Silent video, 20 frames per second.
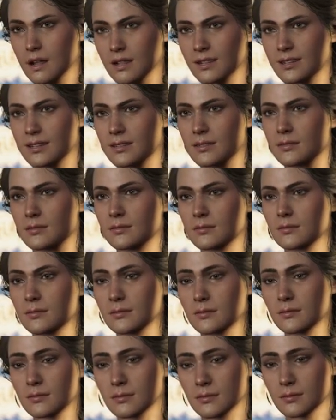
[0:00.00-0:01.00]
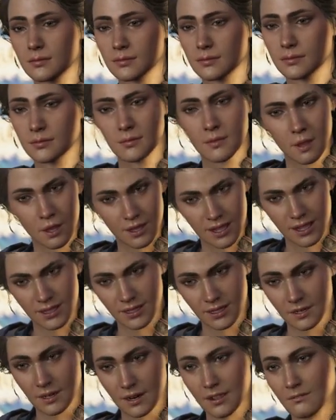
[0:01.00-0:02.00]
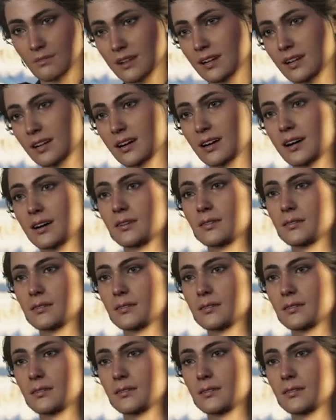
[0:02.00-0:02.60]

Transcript: that. Forget the Drachmi.